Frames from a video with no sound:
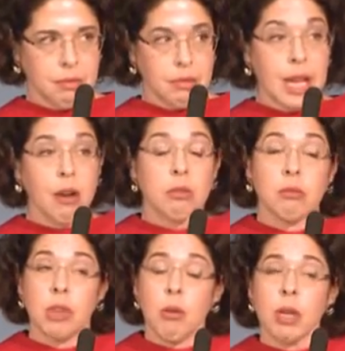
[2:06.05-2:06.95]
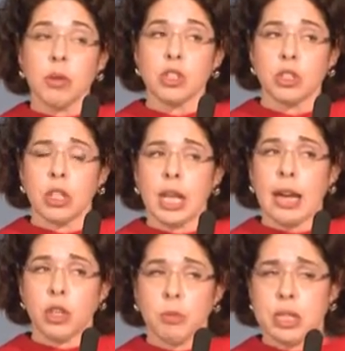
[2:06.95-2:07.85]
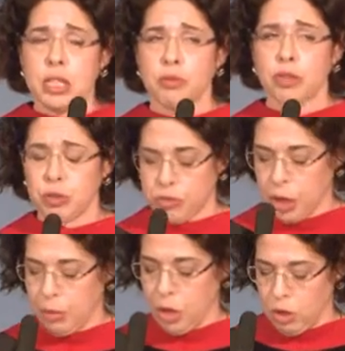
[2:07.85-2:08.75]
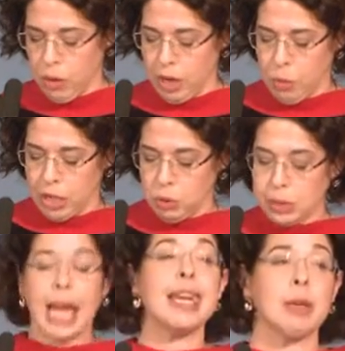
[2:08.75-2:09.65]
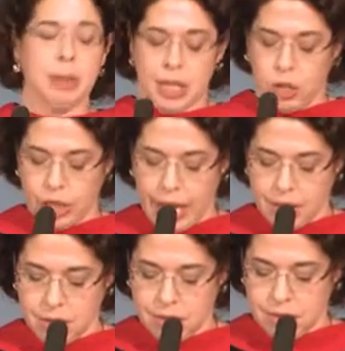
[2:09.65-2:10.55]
Now, knowing what you're good at could be different from knowing what you like being good at.